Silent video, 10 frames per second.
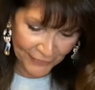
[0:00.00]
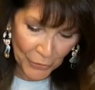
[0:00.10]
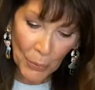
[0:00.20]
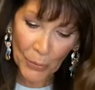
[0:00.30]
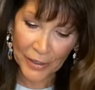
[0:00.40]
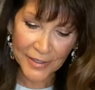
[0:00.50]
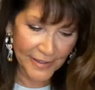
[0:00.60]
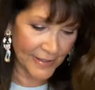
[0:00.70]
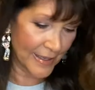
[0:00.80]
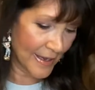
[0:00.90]

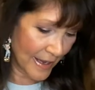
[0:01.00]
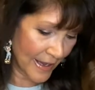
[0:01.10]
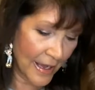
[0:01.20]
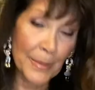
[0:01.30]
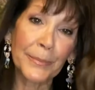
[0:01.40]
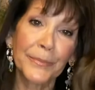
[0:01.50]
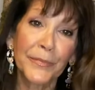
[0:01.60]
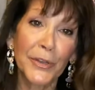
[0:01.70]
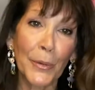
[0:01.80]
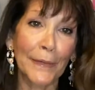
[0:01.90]
course,
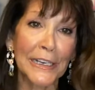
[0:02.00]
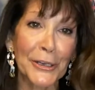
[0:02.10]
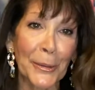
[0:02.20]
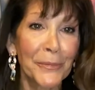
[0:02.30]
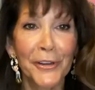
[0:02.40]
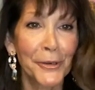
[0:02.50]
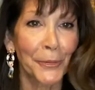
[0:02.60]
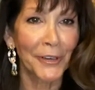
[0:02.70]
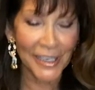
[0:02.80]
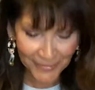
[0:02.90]
you already know, they're
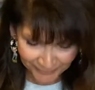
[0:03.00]
Aurora.